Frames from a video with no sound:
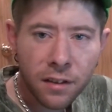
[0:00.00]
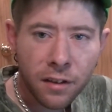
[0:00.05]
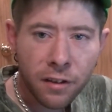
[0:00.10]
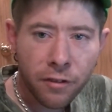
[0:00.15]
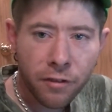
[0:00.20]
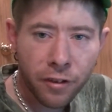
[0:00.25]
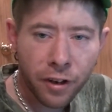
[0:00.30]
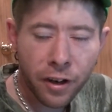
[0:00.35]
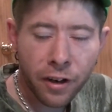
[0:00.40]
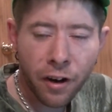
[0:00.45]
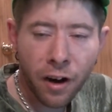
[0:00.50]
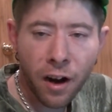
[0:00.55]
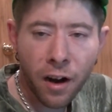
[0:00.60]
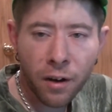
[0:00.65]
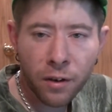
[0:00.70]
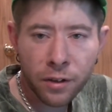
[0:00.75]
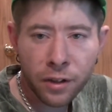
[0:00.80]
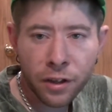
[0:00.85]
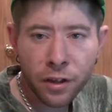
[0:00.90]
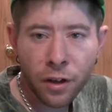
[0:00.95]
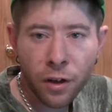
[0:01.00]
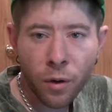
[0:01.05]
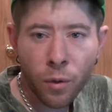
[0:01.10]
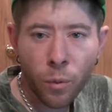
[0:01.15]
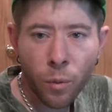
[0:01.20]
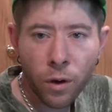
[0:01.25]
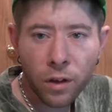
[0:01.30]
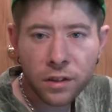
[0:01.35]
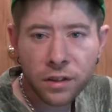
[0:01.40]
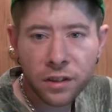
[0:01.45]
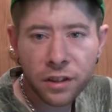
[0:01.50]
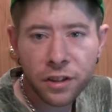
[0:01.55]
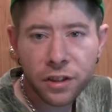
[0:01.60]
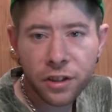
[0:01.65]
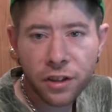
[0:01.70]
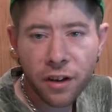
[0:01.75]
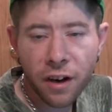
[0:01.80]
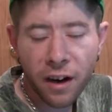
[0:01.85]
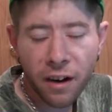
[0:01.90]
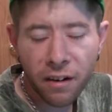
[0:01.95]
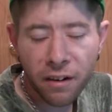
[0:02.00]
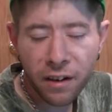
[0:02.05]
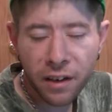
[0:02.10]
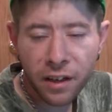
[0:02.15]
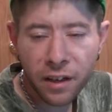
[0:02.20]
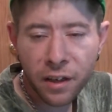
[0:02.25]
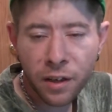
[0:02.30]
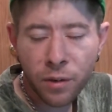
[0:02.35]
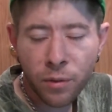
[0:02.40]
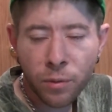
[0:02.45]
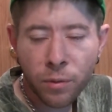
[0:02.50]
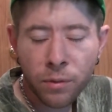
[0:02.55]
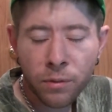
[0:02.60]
figure out, what's in your area,